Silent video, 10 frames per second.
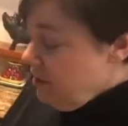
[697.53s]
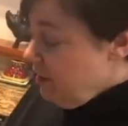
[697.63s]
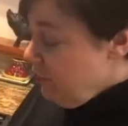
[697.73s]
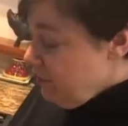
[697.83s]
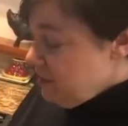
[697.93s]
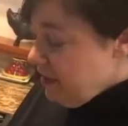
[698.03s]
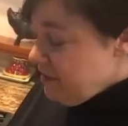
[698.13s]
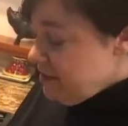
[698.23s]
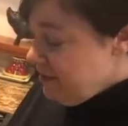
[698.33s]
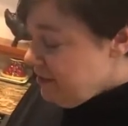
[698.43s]
And we'll
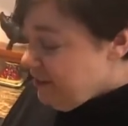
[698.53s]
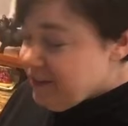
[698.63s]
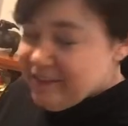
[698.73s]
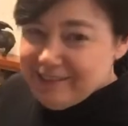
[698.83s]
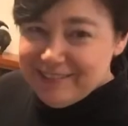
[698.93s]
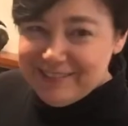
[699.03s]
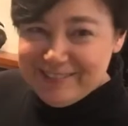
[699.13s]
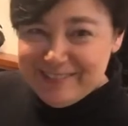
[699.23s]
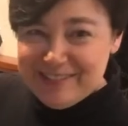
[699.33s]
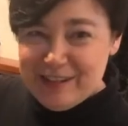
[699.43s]
taste it. And
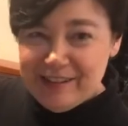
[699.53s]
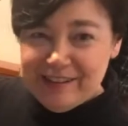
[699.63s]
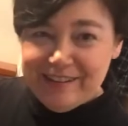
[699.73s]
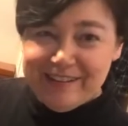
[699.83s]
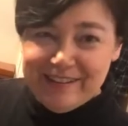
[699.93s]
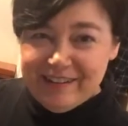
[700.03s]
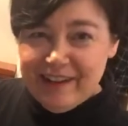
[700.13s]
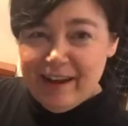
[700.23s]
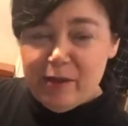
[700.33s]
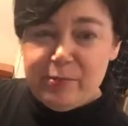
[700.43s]

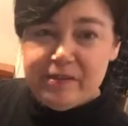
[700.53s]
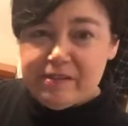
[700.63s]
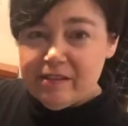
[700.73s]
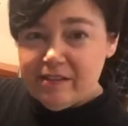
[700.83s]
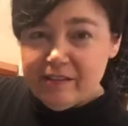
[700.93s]
happy Sunday.